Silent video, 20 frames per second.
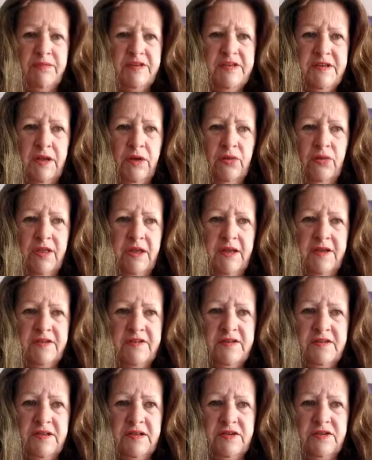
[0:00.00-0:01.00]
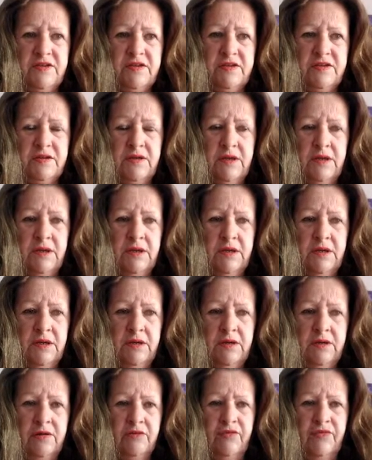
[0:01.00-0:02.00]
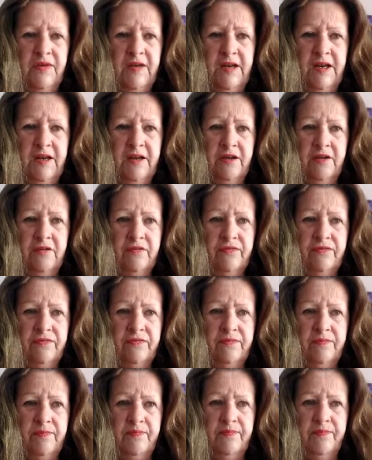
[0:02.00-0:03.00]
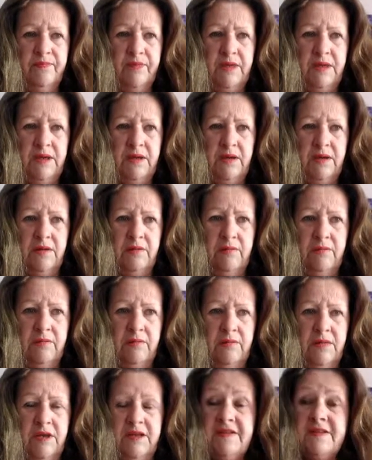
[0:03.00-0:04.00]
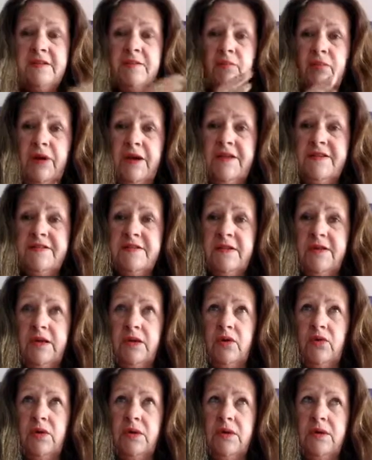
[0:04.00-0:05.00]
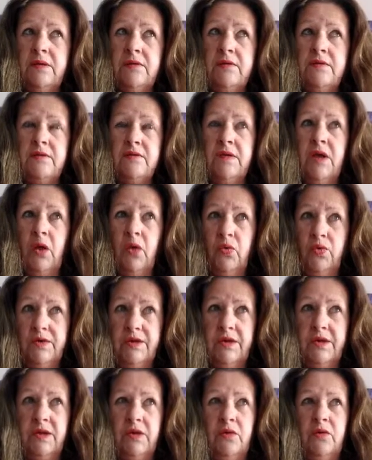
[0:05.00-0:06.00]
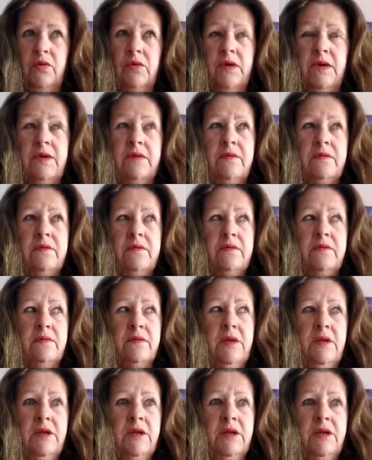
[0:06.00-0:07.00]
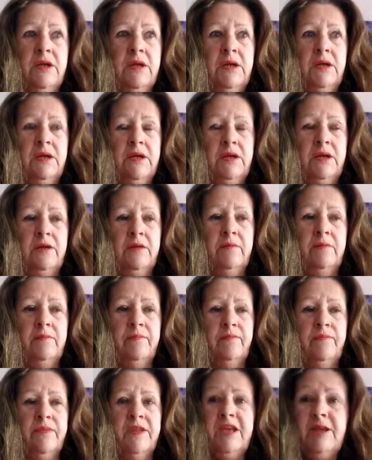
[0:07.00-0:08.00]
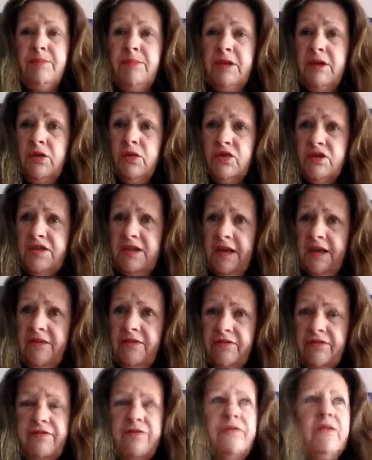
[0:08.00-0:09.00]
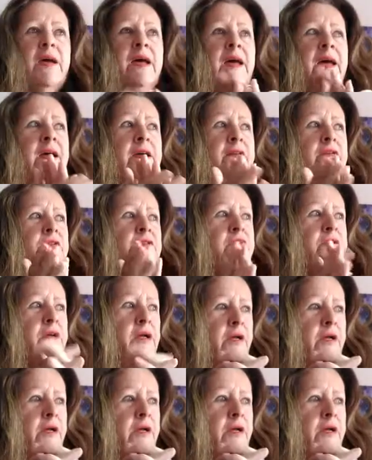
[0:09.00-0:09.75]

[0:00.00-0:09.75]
So there's this feeling of it's embracing you, it's holding you, it's keeping you safe, and